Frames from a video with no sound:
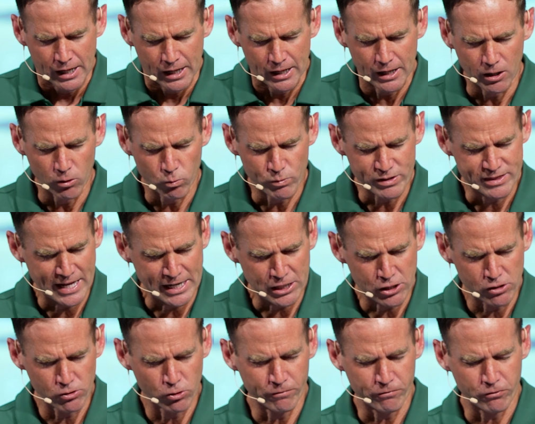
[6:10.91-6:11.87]
Uh, we
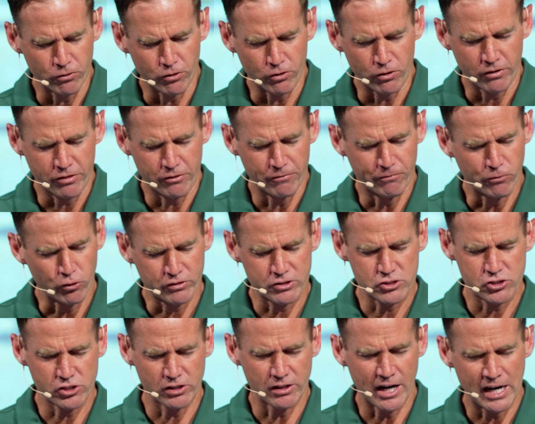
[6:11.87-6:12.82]
thank you, Lord, for the 4th
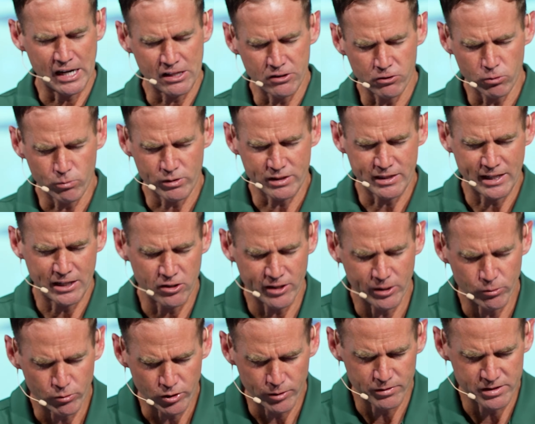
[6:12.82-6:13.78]
of July, Lord. We thank you
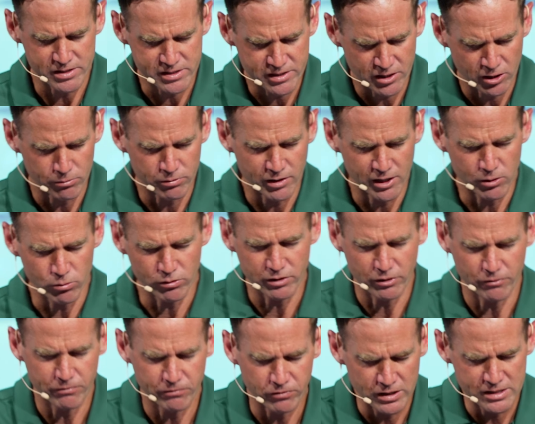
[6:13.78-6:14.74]
that we are able to celebrate with
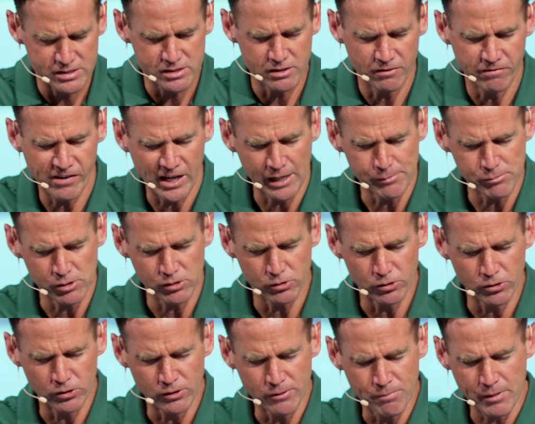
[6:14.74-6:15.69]
our friends and family,
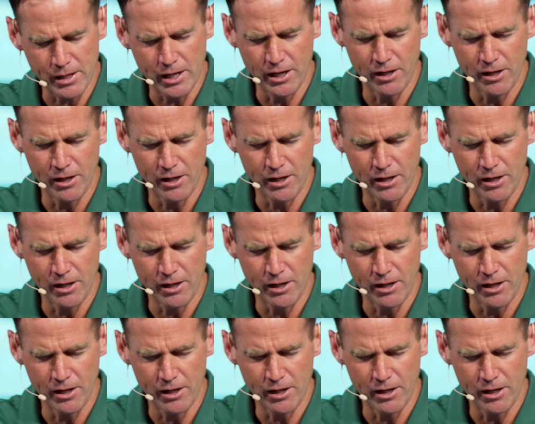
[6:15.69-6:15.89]
Lord.